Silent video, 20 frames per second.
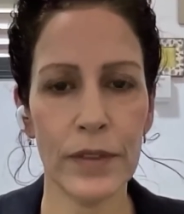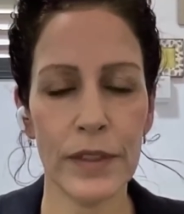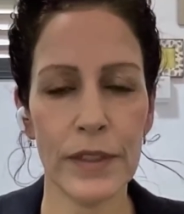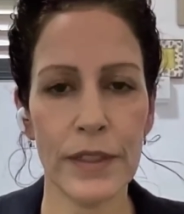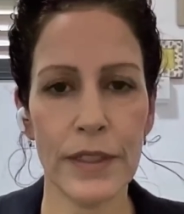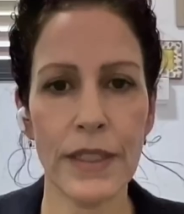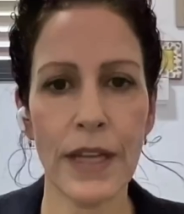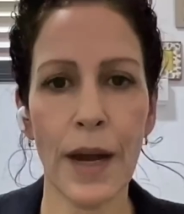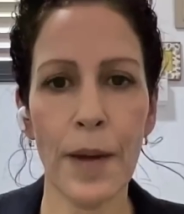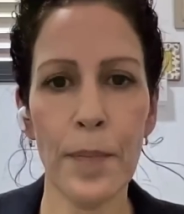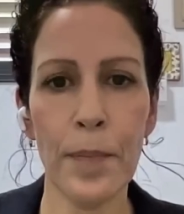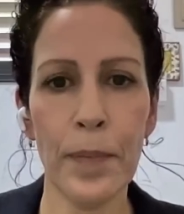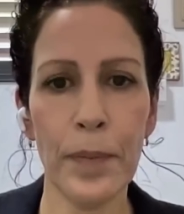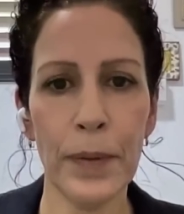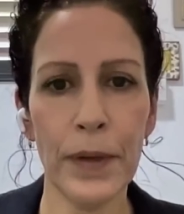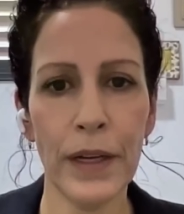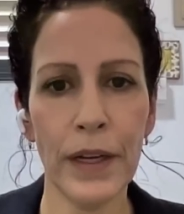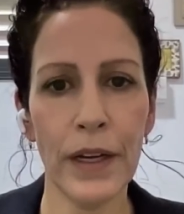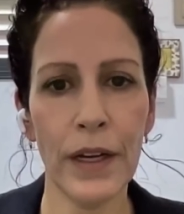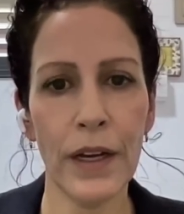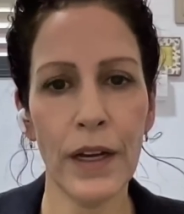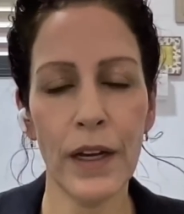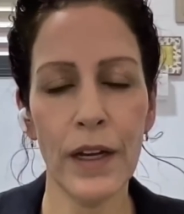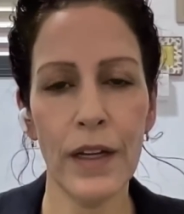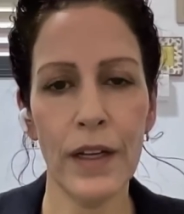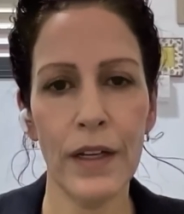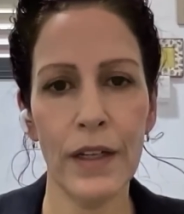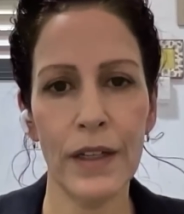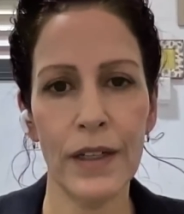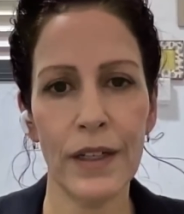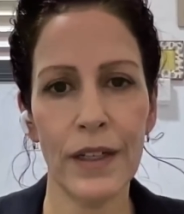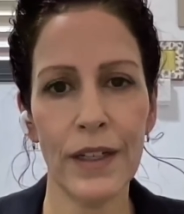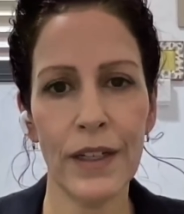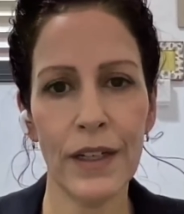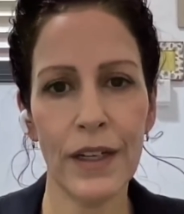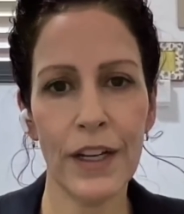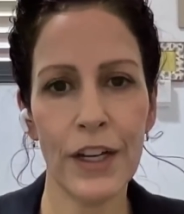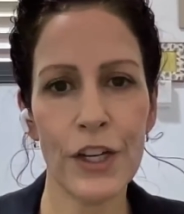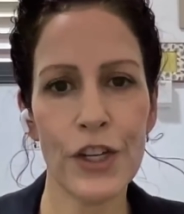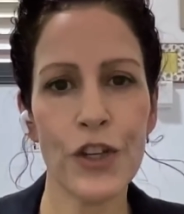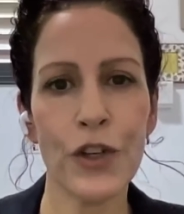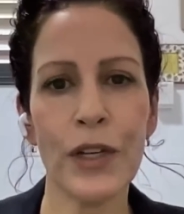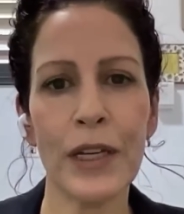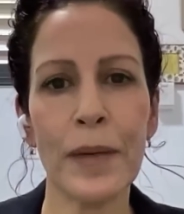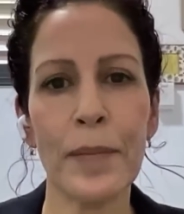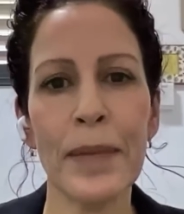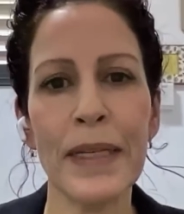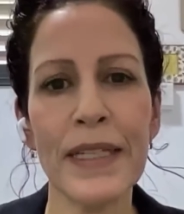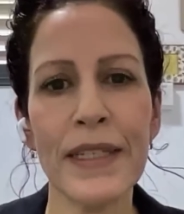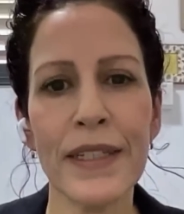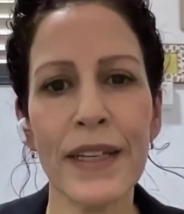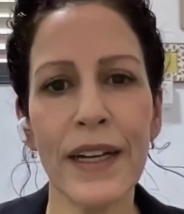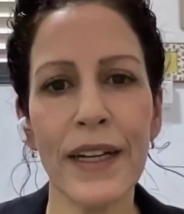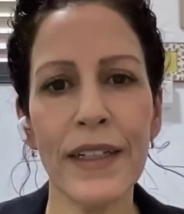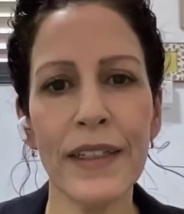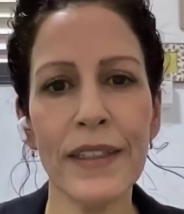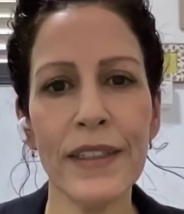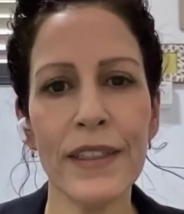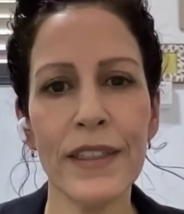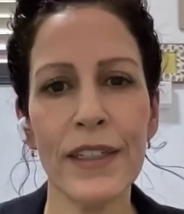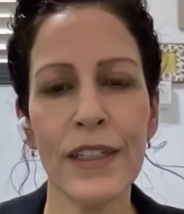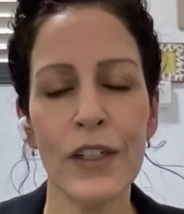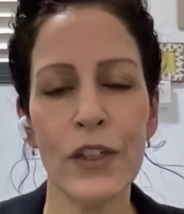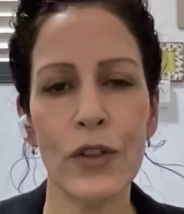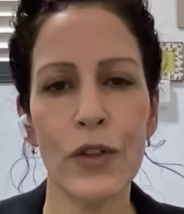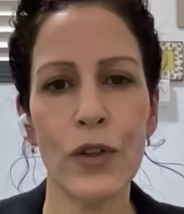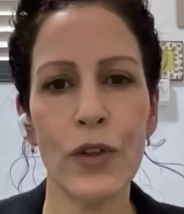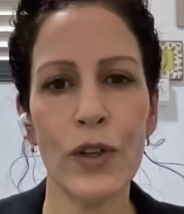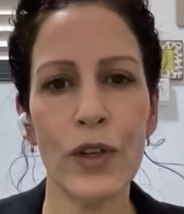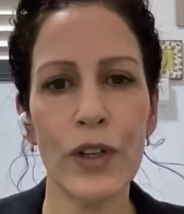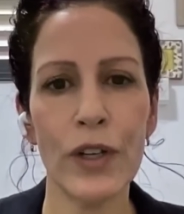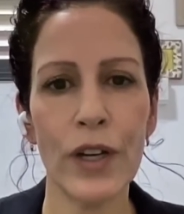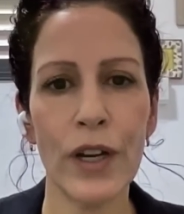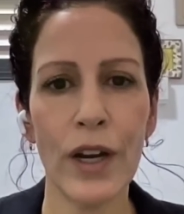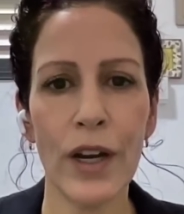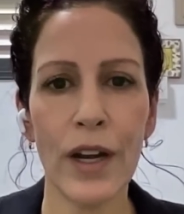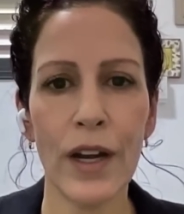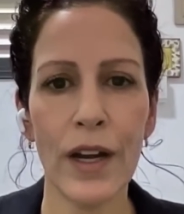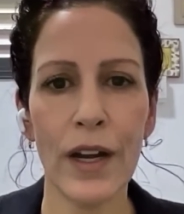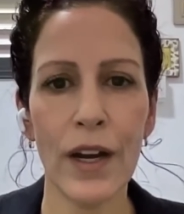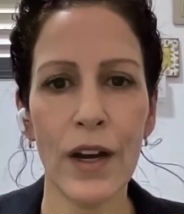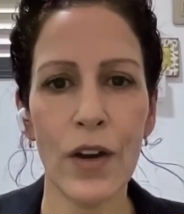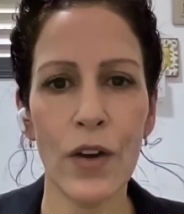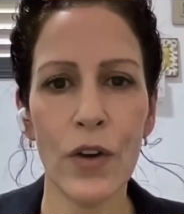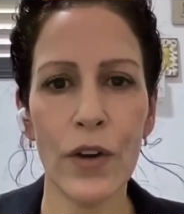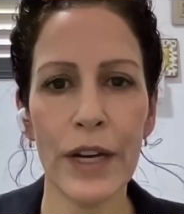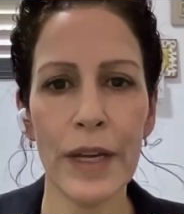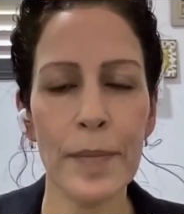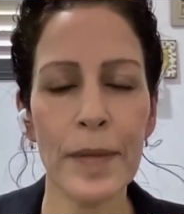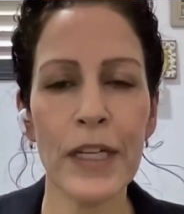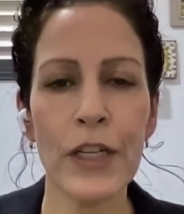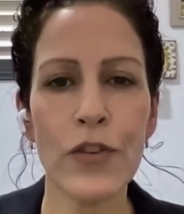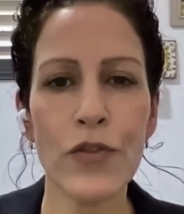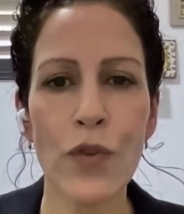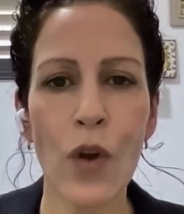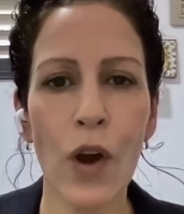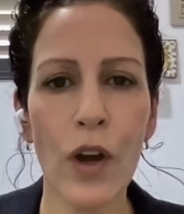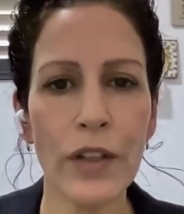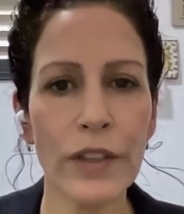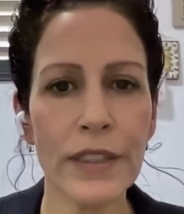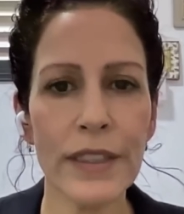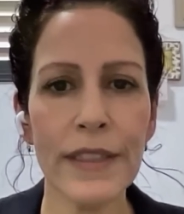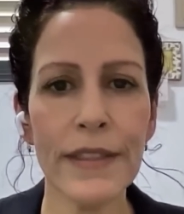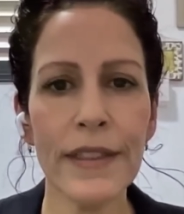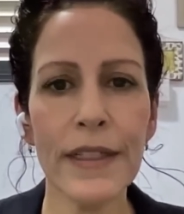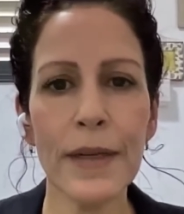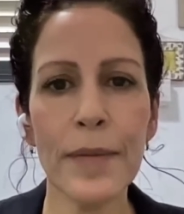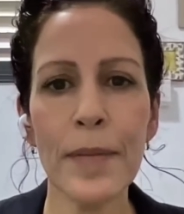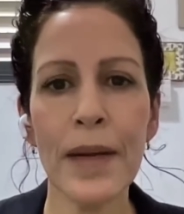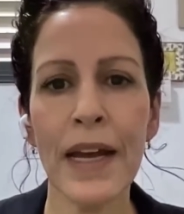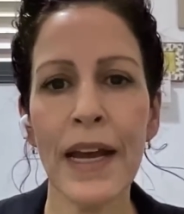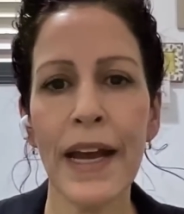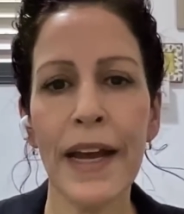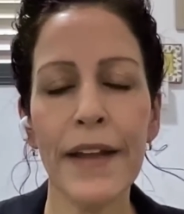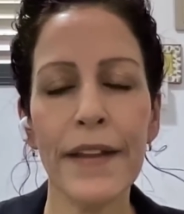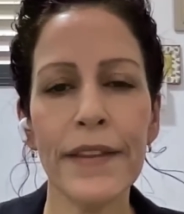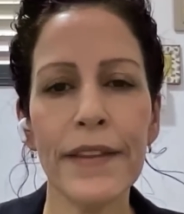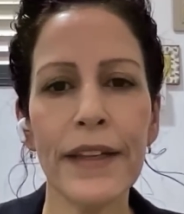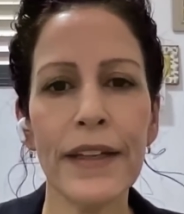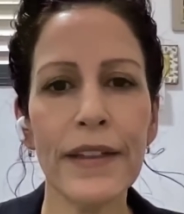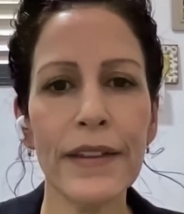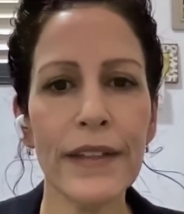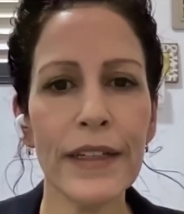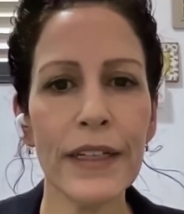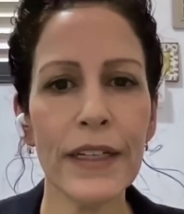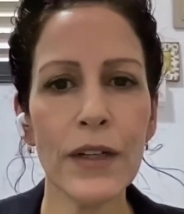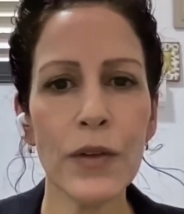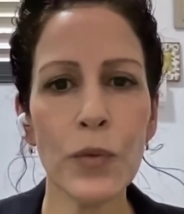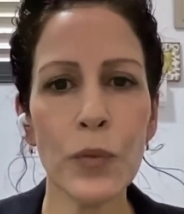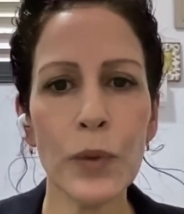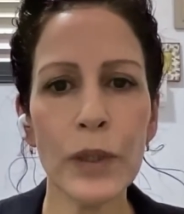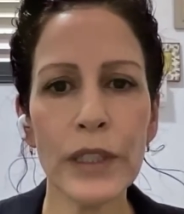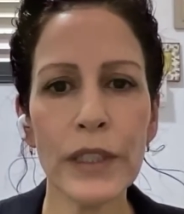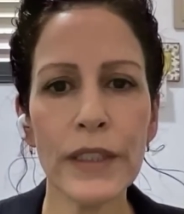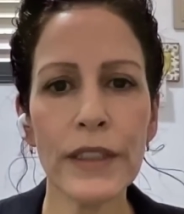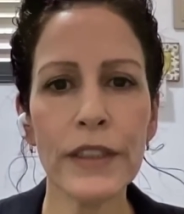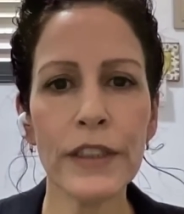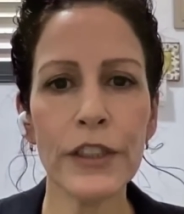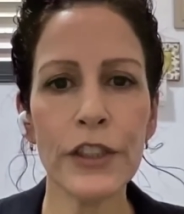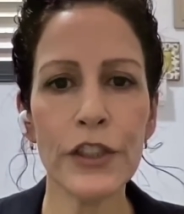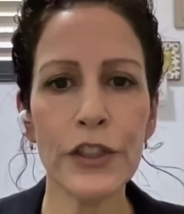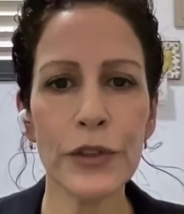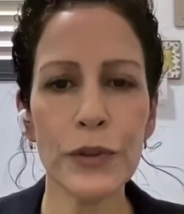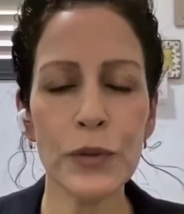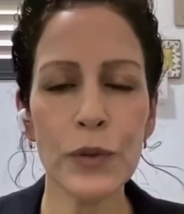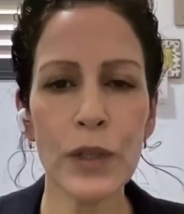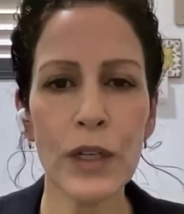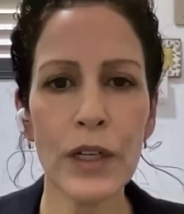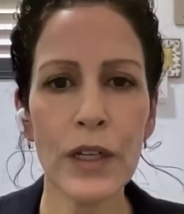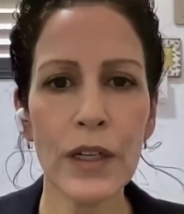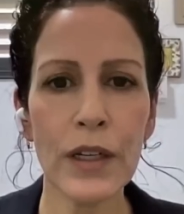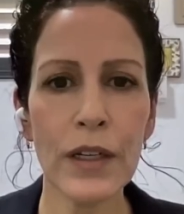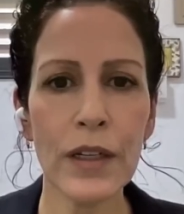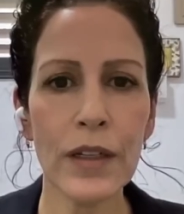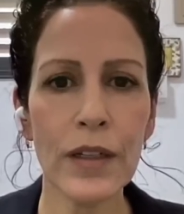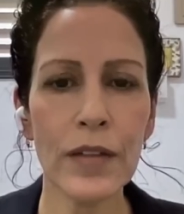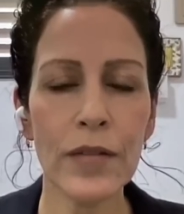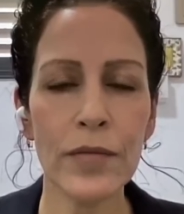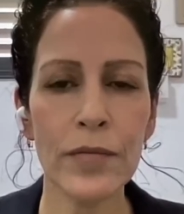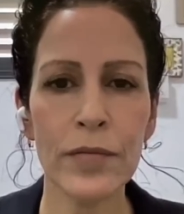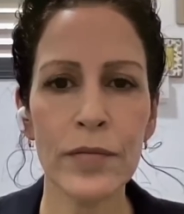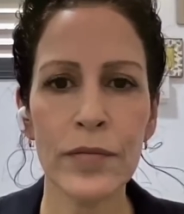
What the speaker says: stop shooting missiles or aiming drones at them, and then they are willing to